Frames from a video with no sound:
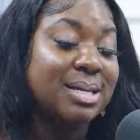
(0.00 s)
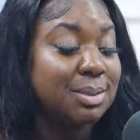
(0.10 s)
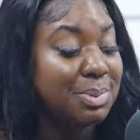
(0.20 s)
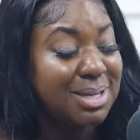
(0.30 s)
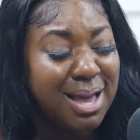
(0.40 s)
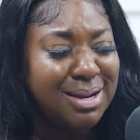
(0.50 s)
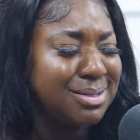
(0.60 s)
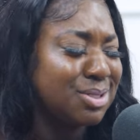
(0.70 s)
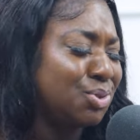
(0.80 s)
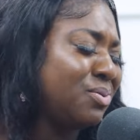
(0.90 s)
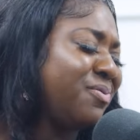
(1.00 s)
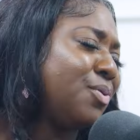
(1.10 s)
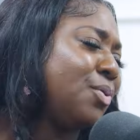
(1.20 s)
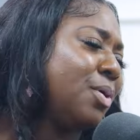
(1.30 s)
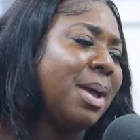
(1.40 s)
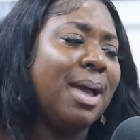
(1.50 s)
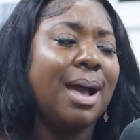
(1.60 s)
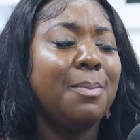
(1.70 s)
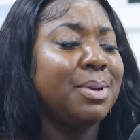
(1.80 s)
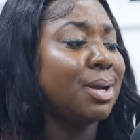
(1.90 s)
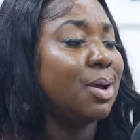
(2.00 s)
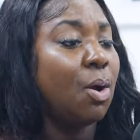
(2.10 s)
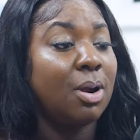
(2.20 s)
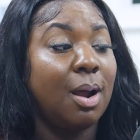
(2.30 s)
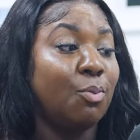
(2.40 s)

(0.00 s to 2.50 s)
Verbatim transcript: has to be on in his uniform. I'm in the corner,